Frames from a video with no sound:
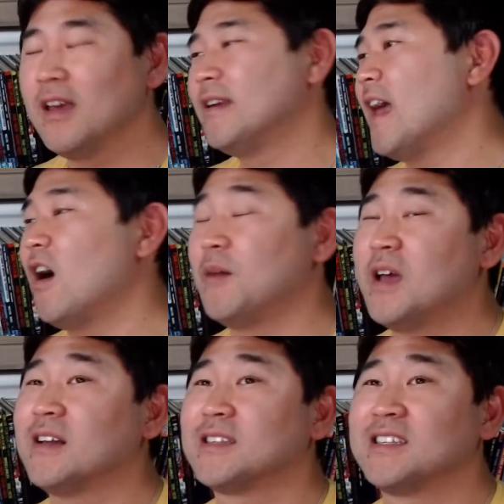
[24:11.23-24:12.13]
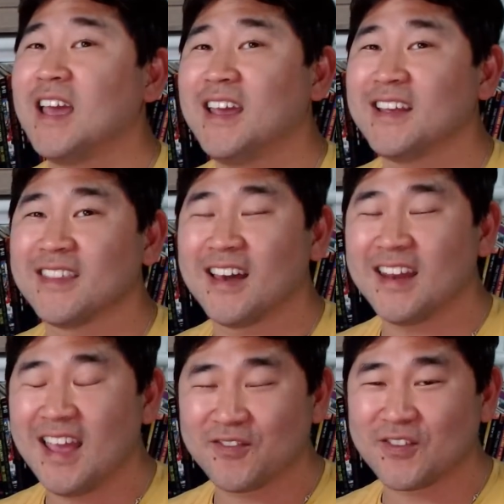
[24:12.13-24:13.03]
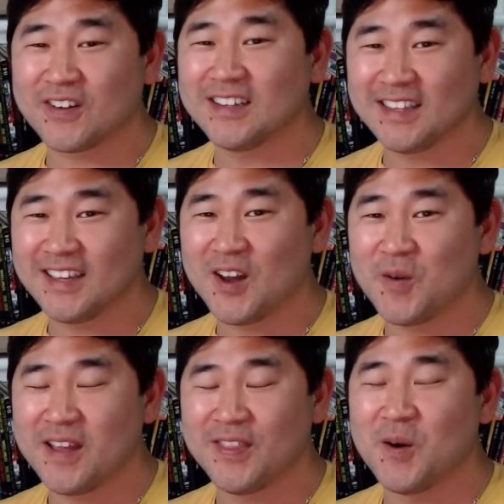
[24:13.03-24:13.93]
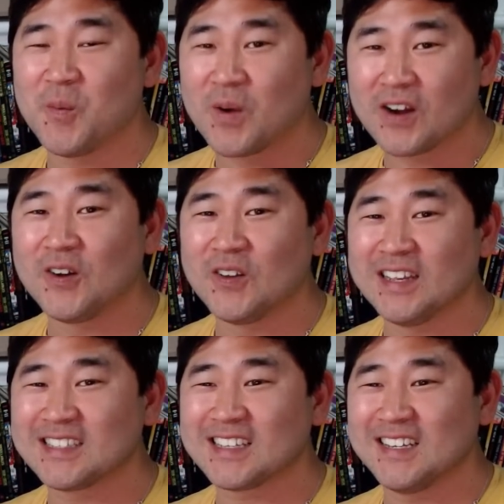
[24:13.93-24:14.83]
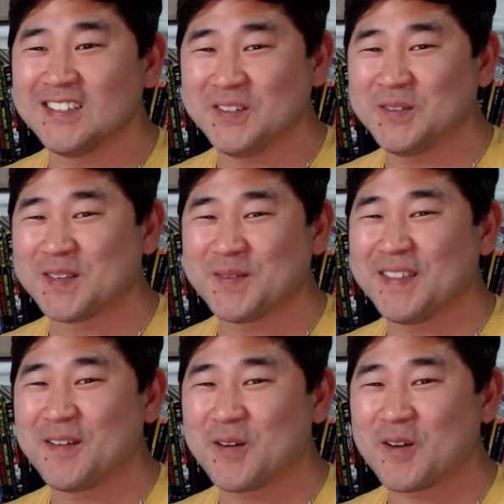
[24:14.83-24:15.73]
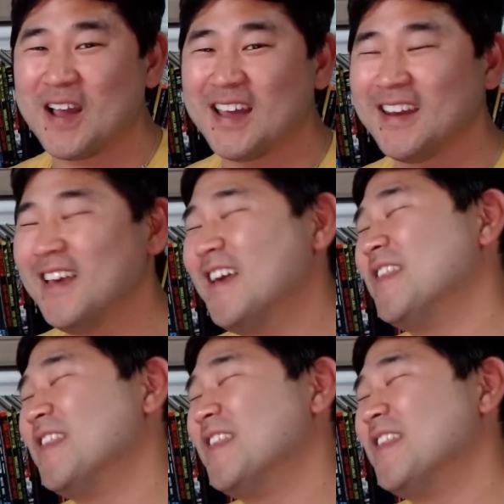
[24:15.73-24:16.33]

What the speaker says: Now, I'm not saying that every Leo in the world is going to do something they regret.